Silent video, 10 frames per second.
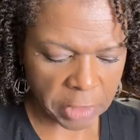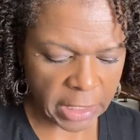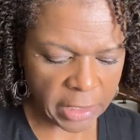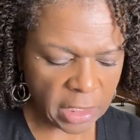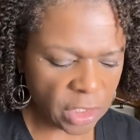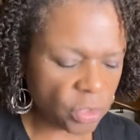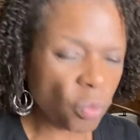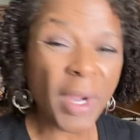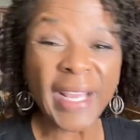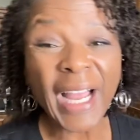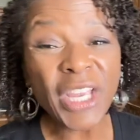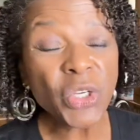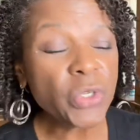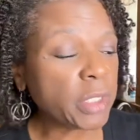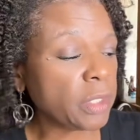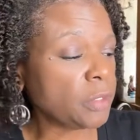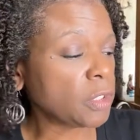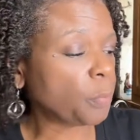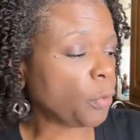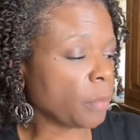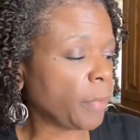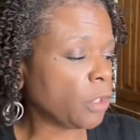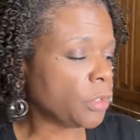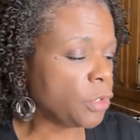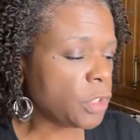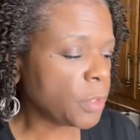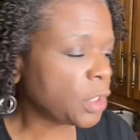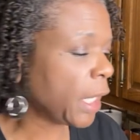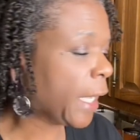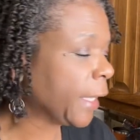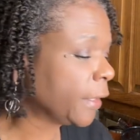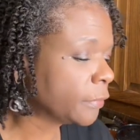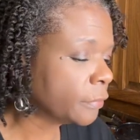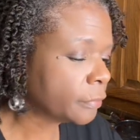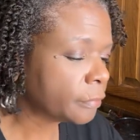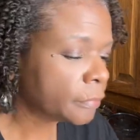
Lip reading: I think these are white. I usually use portobello. Use what you have.